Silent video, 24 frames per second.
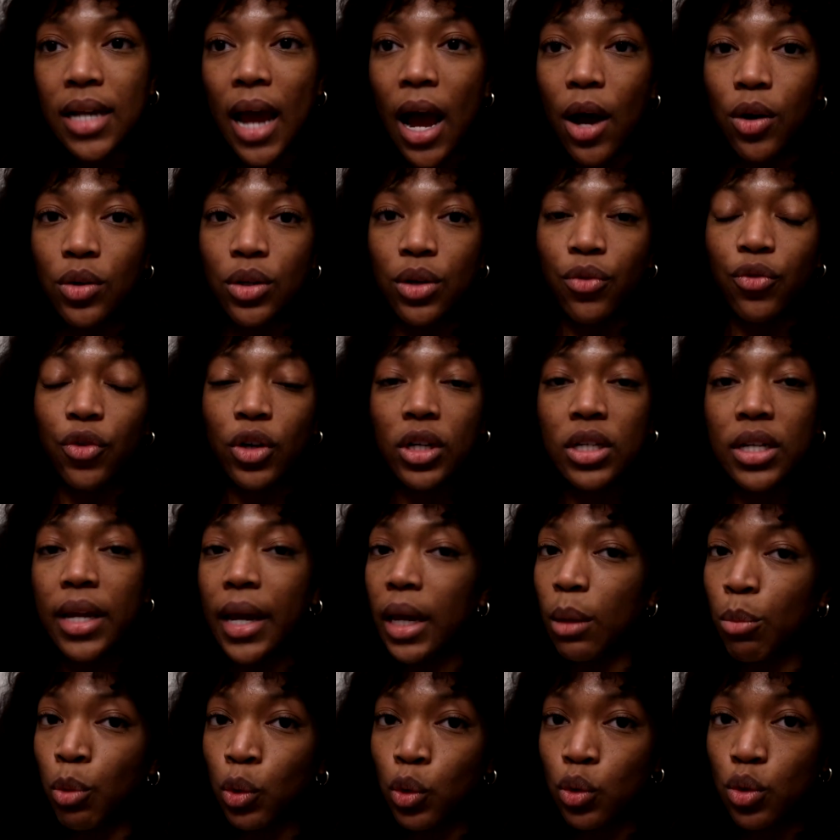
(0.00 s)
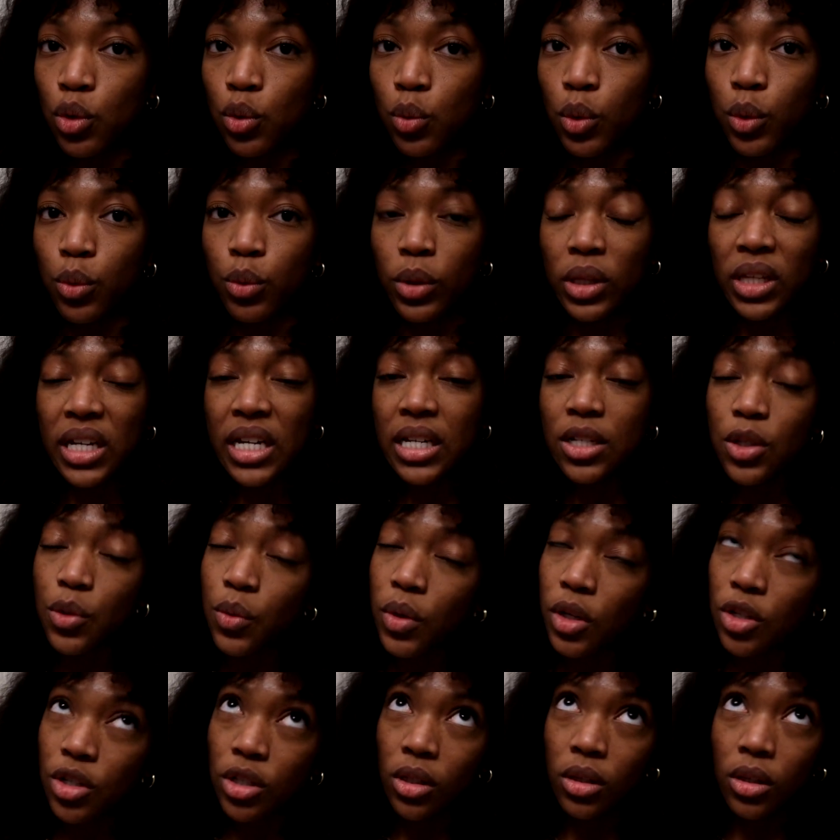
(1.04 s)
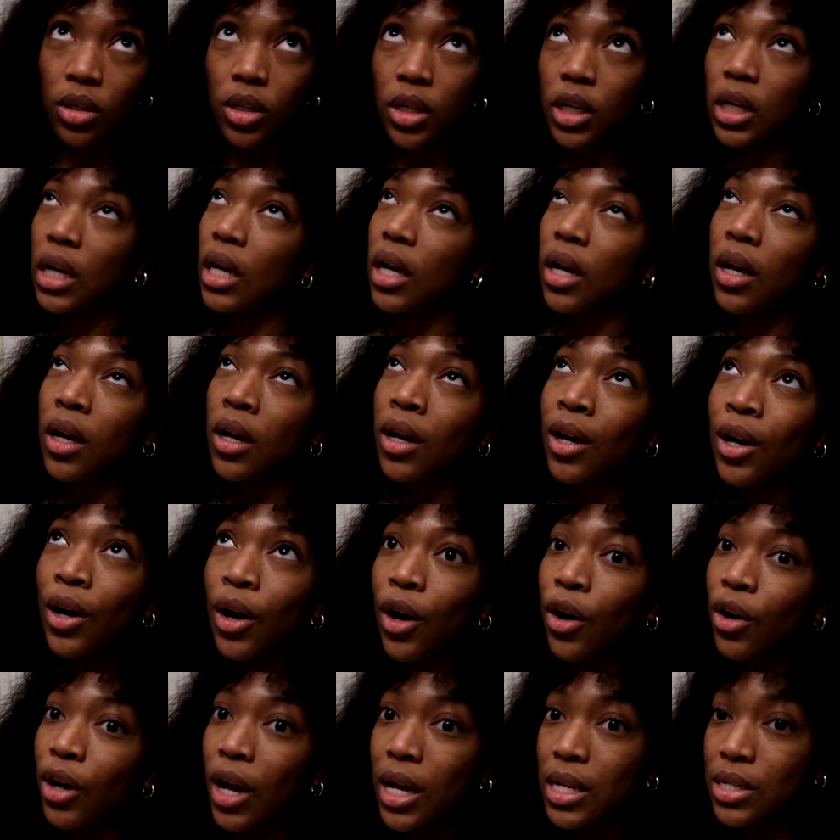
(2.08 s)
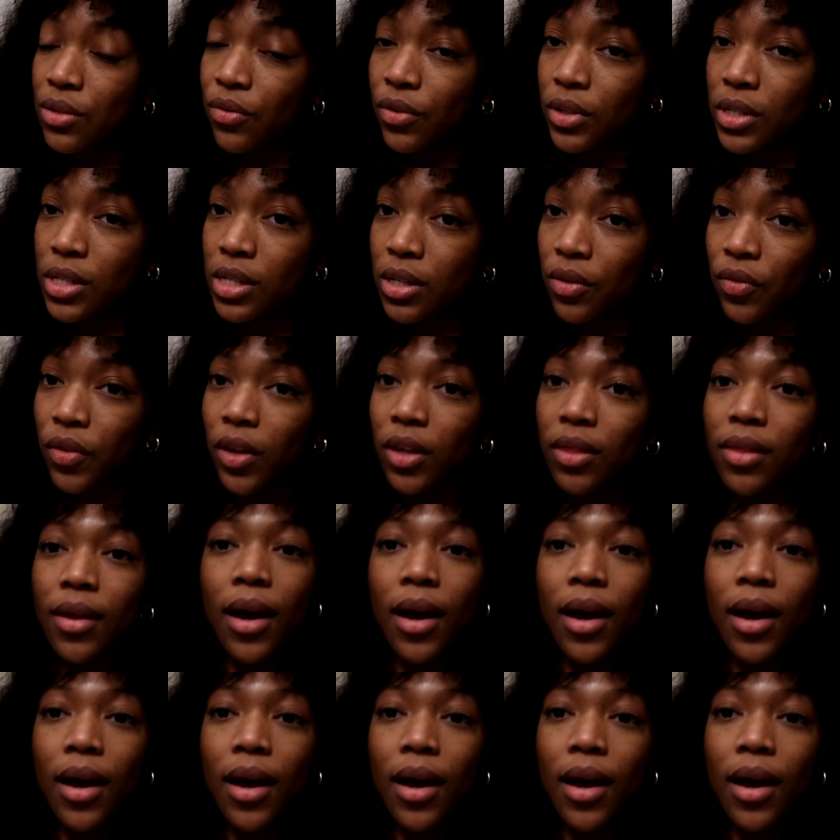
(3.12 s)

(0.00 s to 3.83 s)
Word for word: how different tables would relate to each other, all kinds of fun stuff like